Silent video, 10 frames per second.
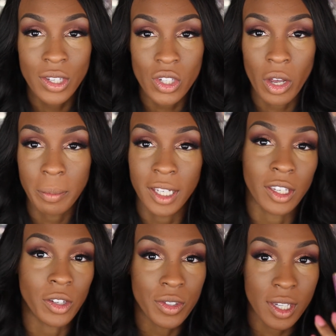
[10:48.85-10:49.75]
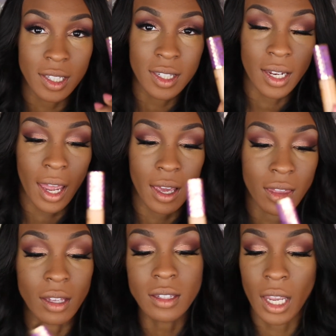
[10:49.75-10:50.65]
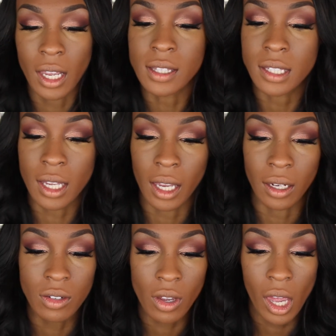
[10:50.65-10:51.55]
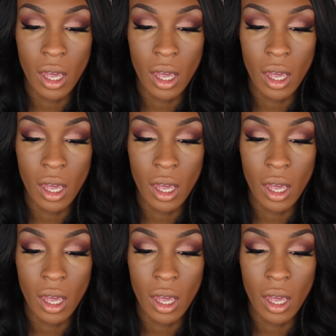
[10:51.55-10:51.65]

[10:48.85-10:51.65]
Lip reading: So I'll be using today the Tan Sand